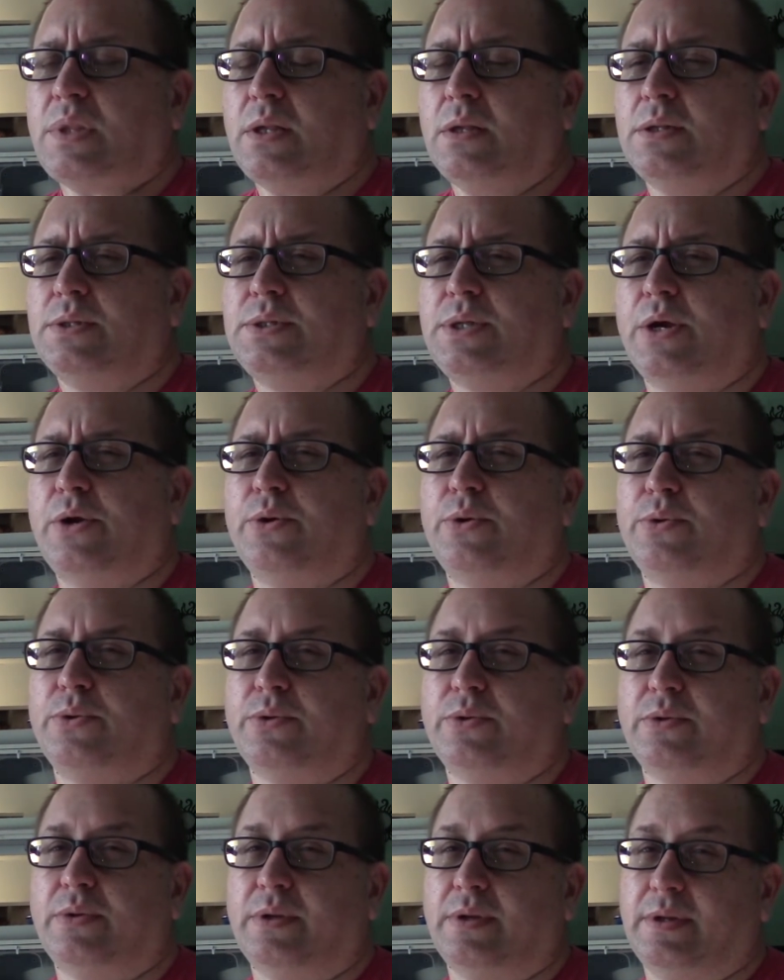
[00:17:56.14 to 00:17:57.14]
So
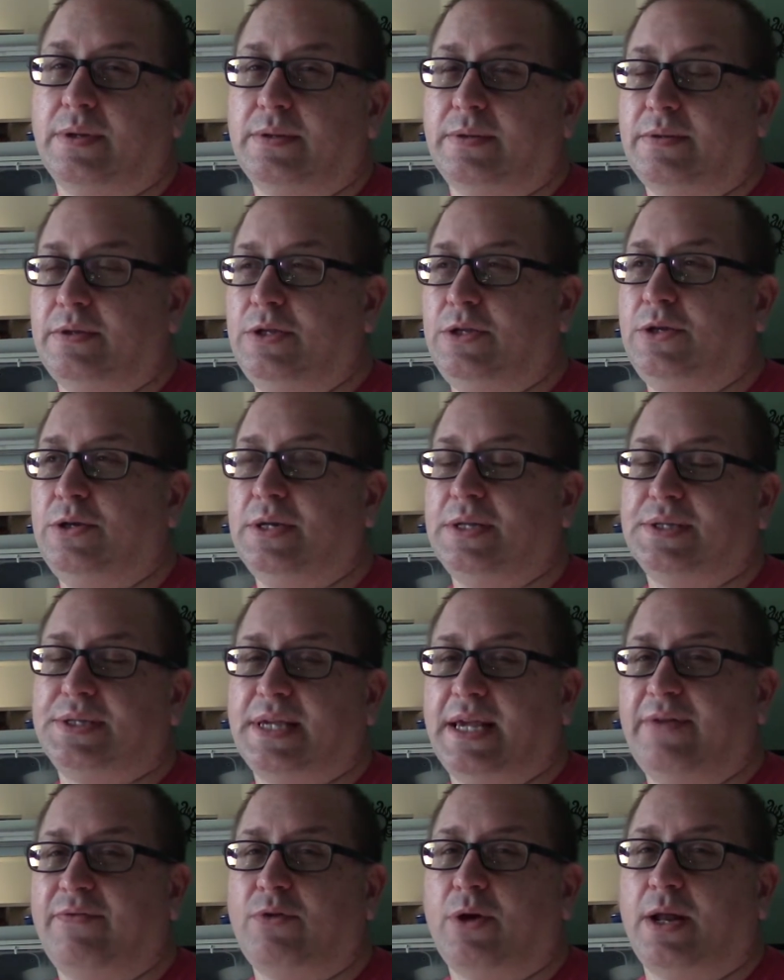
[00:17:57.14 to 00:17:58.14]
you can
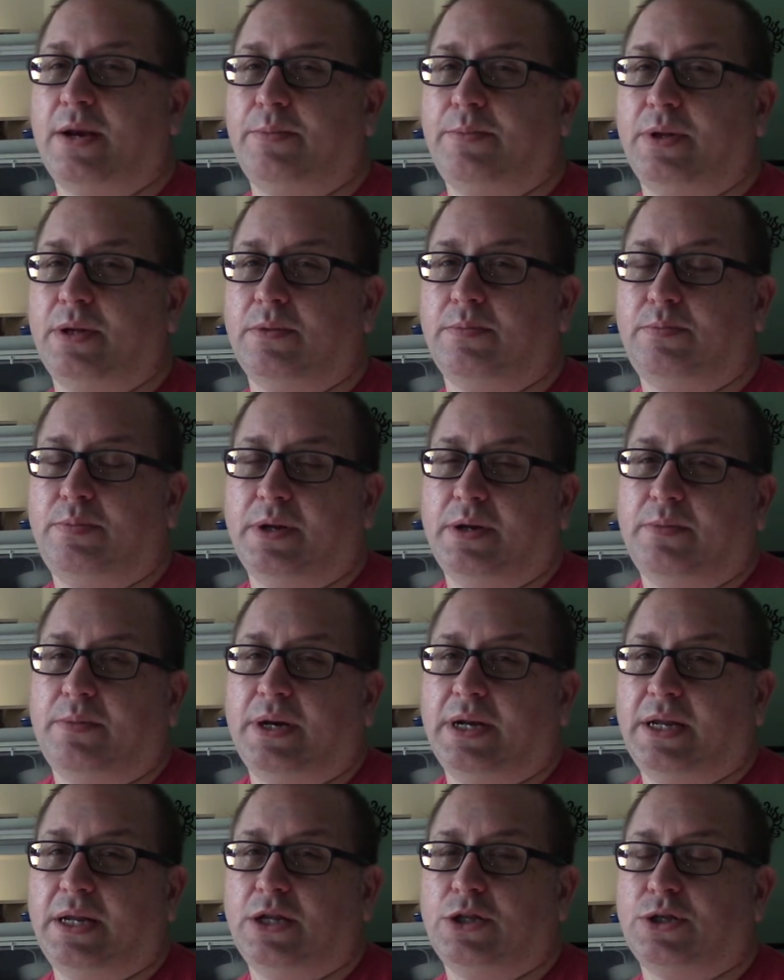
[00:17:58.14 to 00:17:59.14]
save quite a bit of
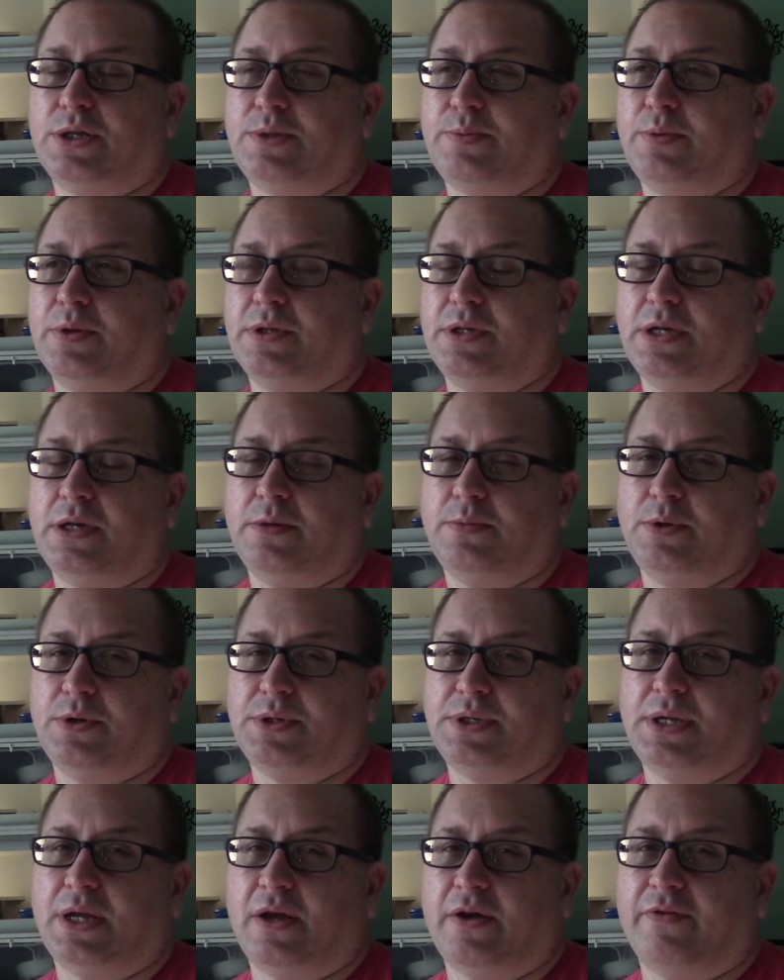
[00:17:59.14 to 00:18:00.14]
money just building them
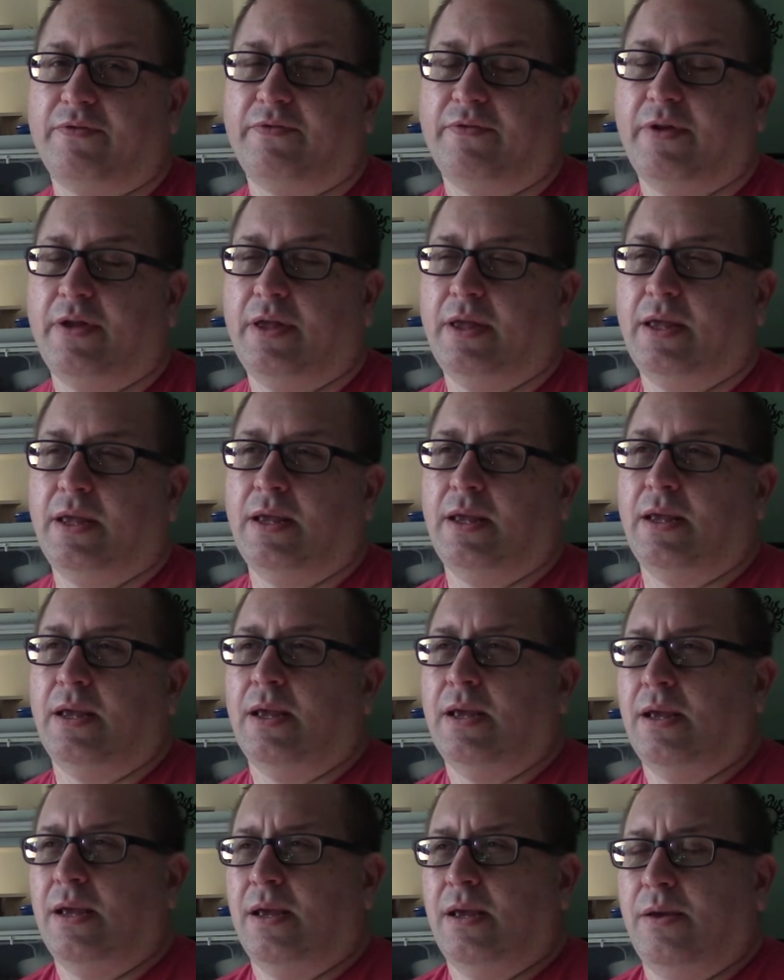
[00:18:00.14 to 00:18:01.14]
yourself.
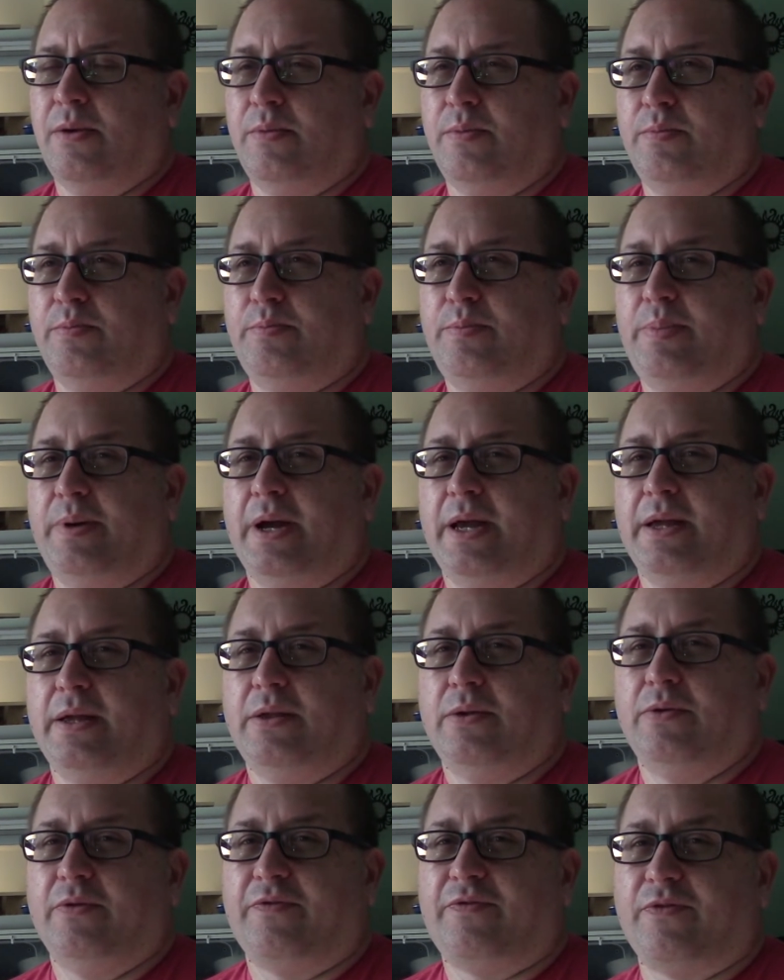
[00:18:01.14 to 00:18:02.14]
But
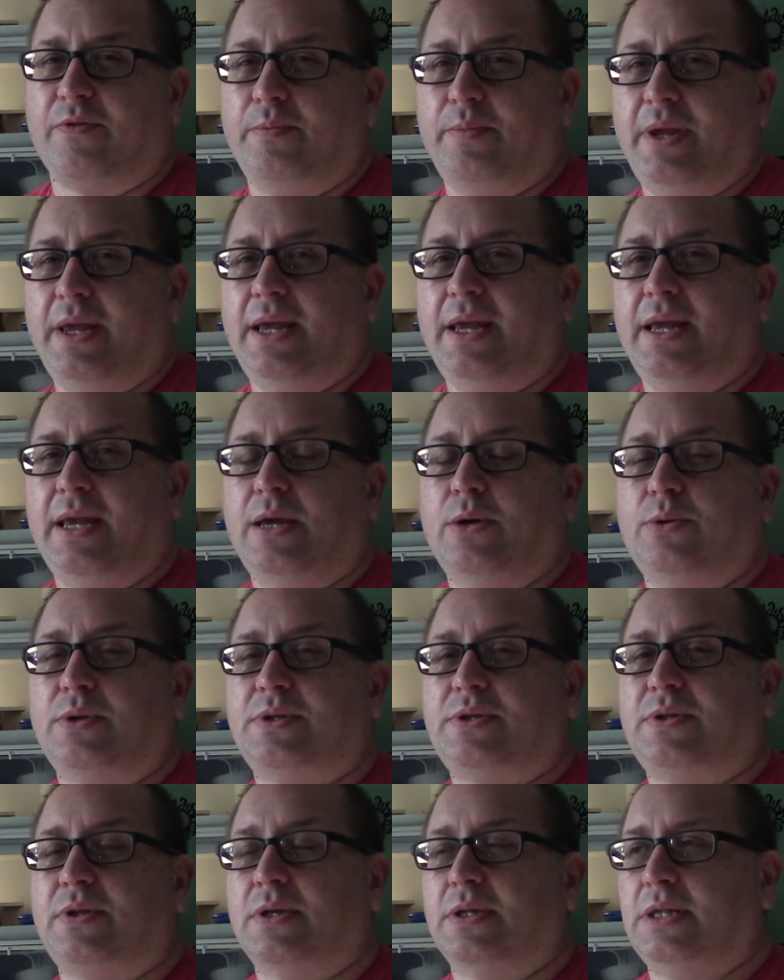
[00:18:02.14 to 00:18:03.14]
for me, it
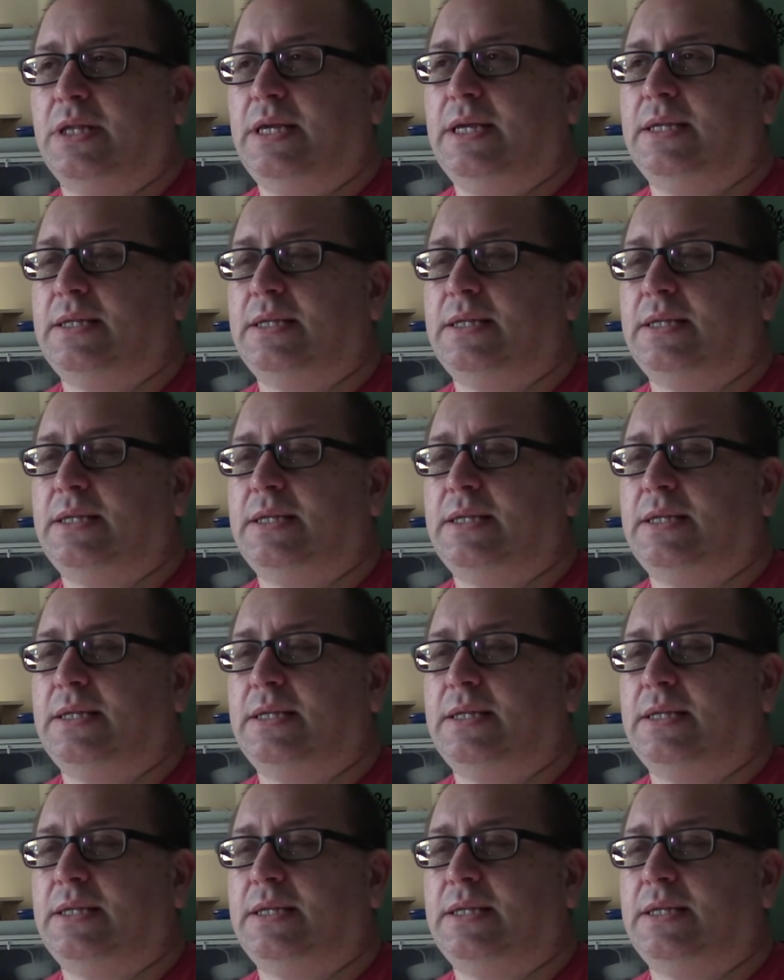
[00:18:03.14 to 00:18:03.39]
was the lead